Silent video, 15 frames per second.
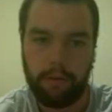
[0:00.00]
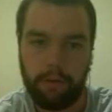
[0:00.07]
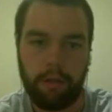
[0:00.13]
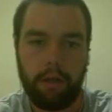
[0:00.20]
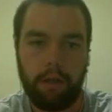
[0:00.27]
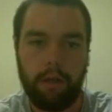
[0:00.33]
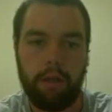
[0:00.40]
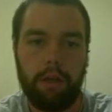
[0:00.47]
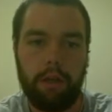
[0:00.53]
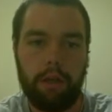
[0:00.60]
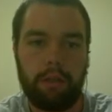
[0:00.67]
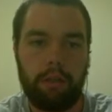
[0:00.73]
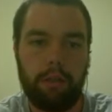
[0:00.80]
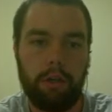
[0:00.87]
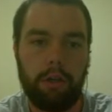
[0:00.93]

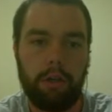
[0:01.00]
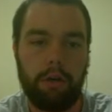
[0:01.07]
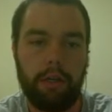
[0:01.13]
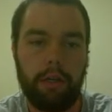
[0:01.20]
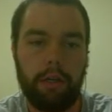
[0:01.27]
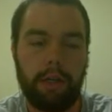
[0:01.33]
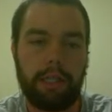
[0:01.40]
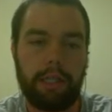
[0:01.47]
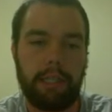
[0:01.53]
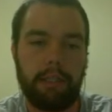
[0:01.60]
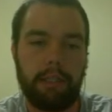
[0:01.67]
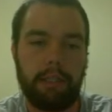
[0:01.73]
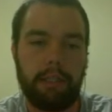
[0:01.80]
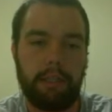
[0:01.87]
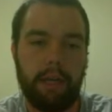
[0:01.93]
So, ideally,
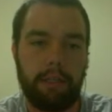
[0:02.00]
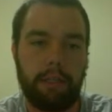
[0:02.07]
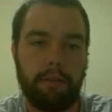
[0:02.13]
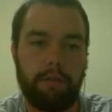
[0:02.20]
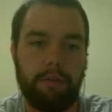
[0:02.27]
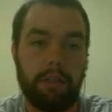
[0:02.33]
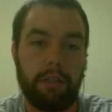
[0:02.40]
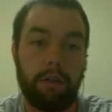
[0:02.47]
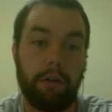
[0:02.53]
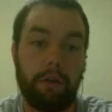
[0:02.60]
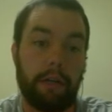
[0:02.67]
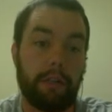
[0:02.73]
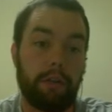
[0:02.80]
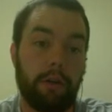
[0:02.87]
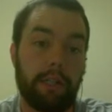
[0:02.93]
I'd like to see Raichu. Oh,
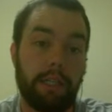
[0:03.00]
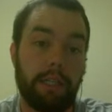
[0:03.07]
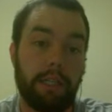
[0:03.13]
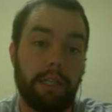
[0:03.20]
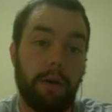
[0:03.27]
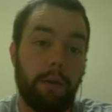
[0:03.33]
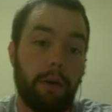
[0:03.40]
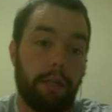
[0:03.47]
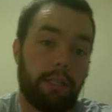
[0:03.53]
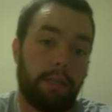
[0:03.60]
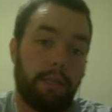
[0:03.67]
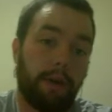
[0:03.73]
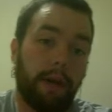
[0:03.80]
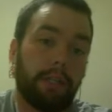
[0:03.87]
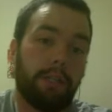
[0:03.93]
alright. So, ideally, I want to see
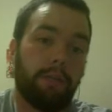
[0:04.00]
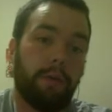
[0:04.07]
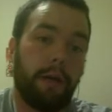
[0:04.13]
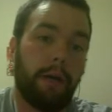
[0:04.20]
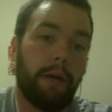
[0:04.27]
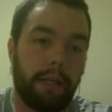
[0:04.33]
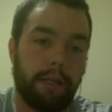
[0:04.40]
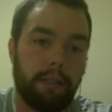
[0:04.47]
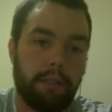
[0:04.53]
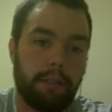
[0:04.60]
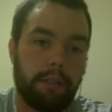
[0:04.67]
Raichu and